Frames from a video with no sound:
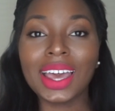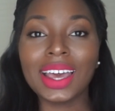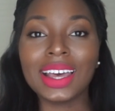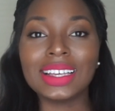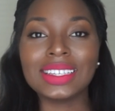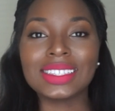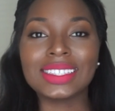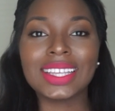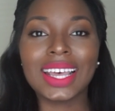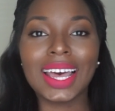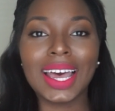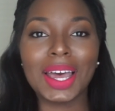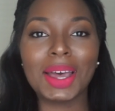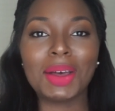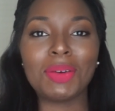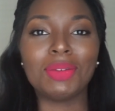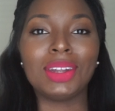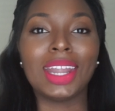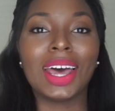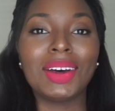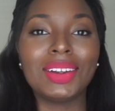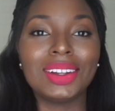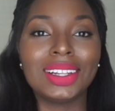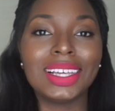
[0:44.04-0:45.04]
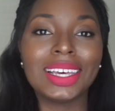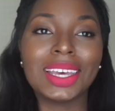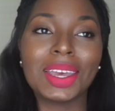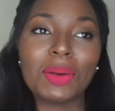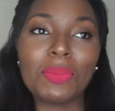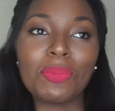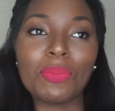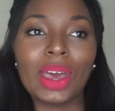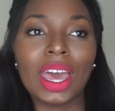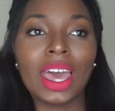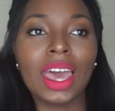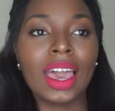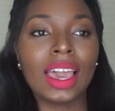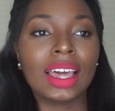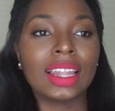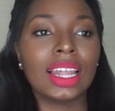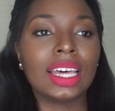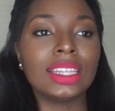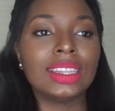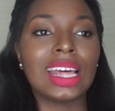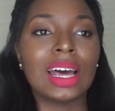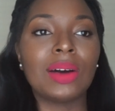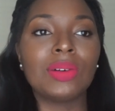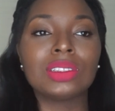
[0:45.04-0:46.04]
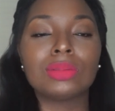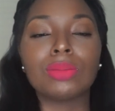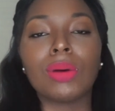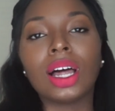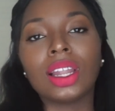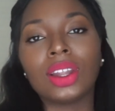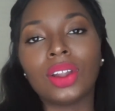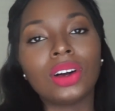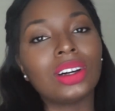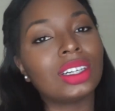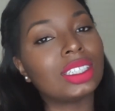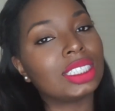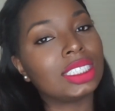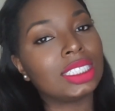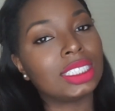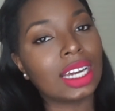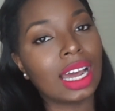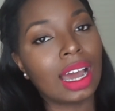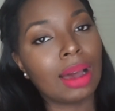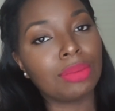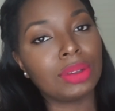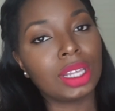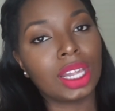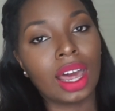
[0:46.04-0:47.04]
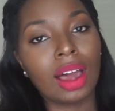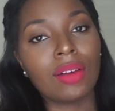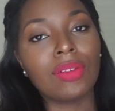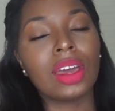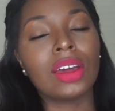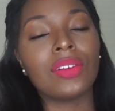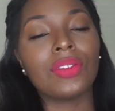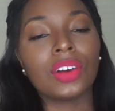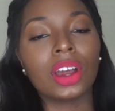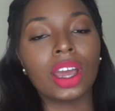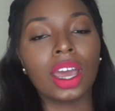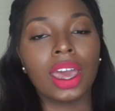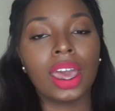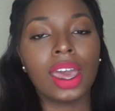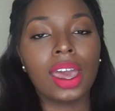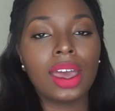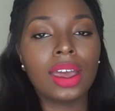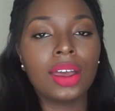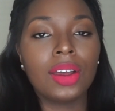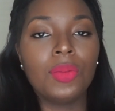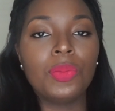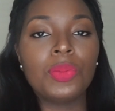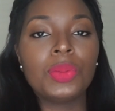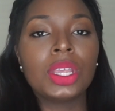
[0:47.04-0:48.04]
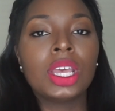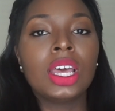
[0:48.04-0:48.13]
ass time now looking back. Like that was my longest job that I've ever had.